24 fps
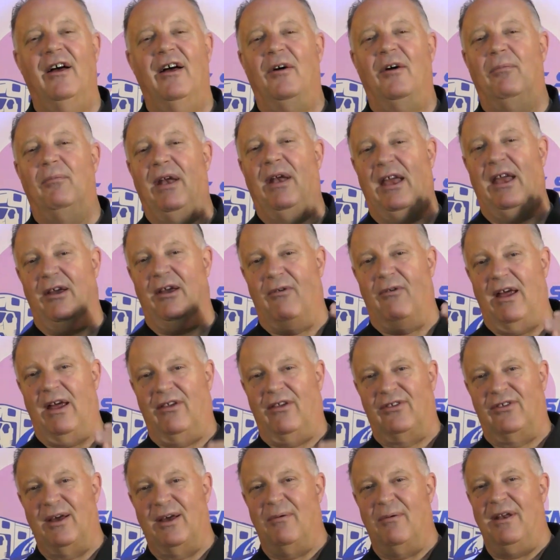But anyway,
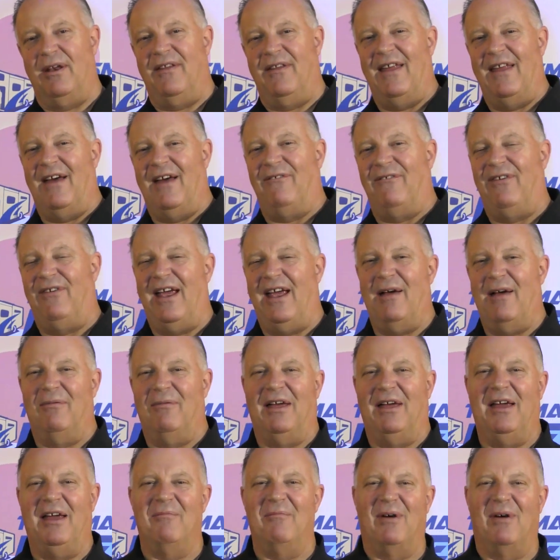someone in that
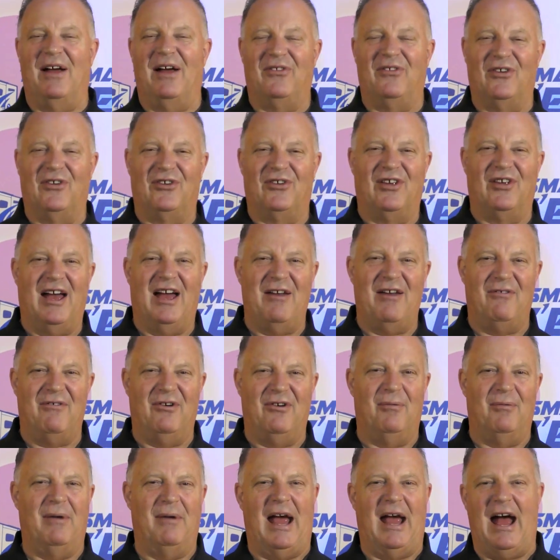family brought the slide
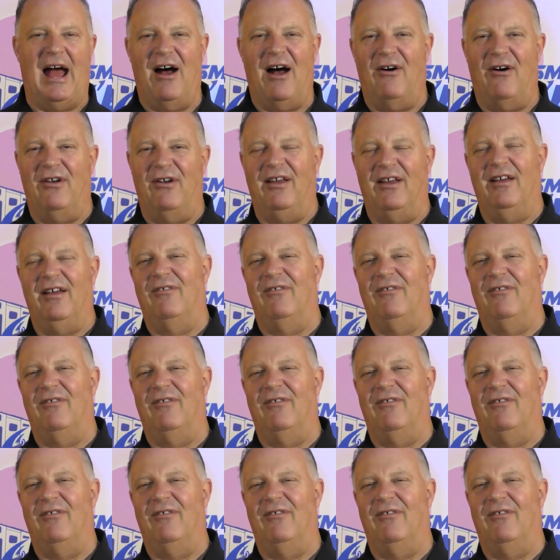room out